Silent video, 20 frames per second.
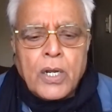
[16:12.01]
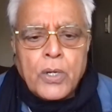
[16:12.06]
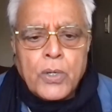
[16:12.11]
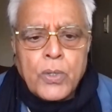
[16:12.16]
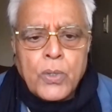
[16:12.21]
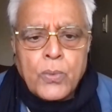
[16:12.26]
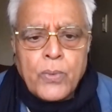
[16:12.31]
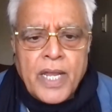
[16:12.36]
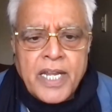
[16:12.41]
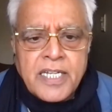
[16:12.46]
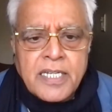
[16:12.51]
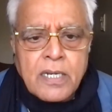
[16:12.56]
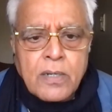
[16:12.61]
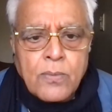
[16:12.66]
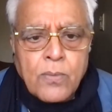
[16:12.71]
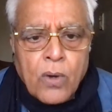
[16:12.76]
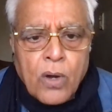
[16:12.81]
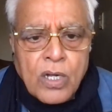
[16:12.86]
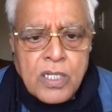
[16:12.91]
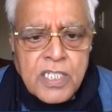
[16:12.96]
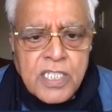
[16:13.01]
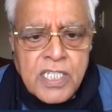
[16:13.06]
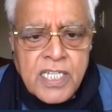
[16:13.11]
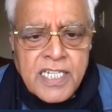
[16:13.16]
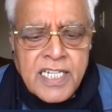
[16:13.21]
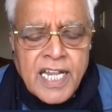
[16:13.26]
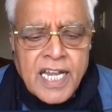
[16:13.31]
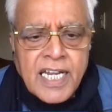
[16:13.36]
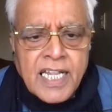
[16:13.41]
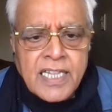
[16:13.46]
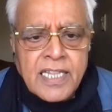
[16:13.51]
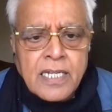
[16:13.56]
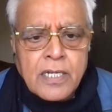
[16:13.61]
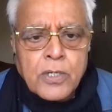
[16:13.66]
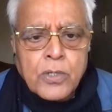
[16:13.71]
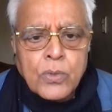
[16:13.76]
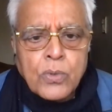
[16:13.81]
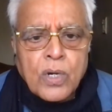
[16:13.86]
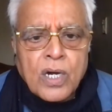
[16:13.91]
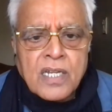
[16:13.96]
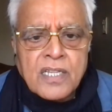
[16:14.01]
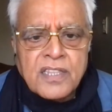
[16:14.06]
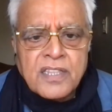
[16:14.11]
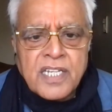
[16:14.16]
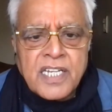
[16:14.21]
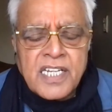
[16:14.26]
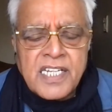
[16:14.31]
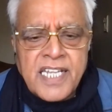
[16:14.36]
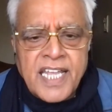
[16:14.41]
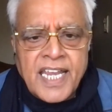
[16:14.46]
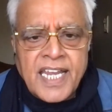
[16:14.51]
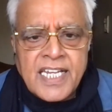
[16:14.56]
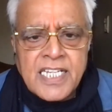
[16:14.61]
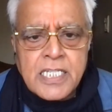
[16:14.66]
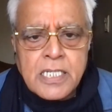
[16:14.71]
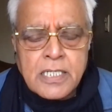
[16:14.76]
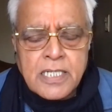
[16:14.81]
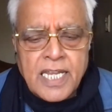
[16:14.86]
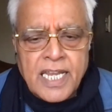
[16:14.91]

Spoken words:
You wait and watch. In another 2 or 3 days,